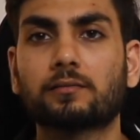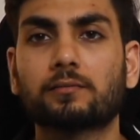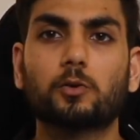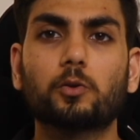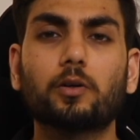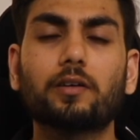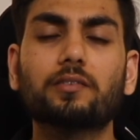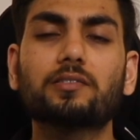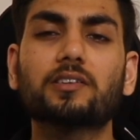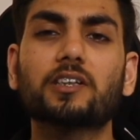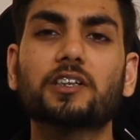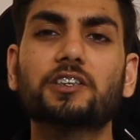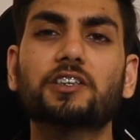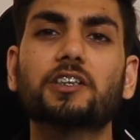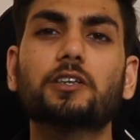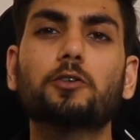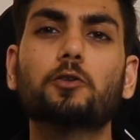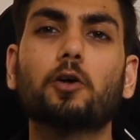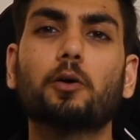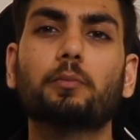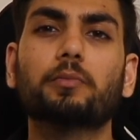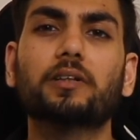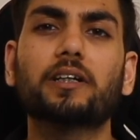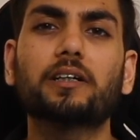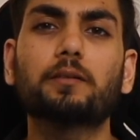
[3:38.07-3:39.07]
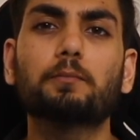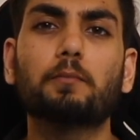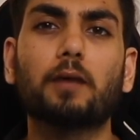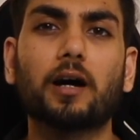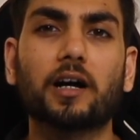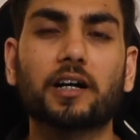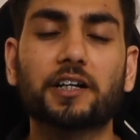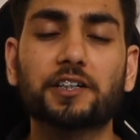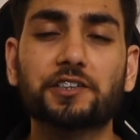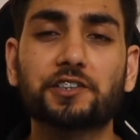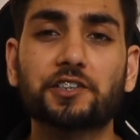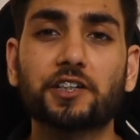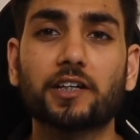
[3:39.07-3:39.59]
To have such a dominant
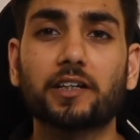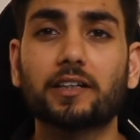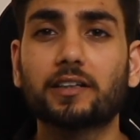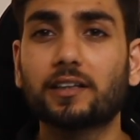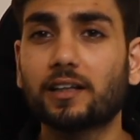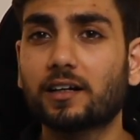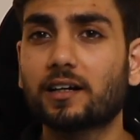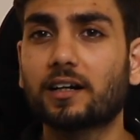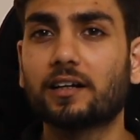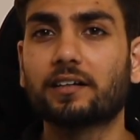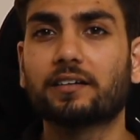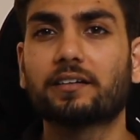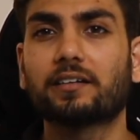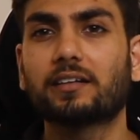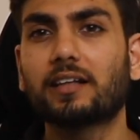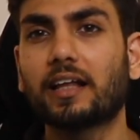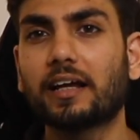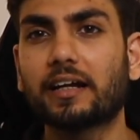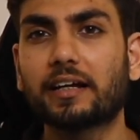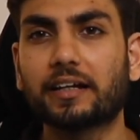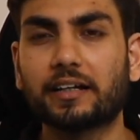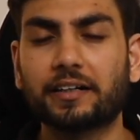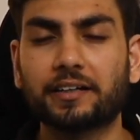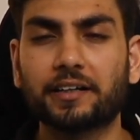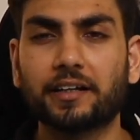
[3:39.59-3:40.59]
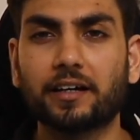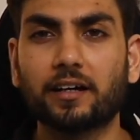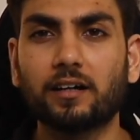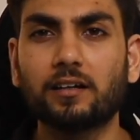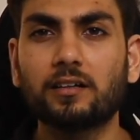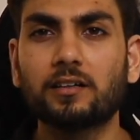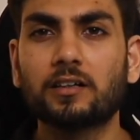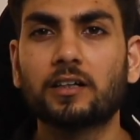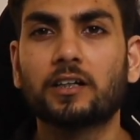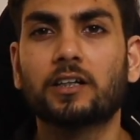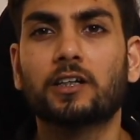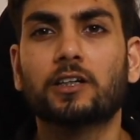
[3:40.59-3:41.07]
market share in a country like India,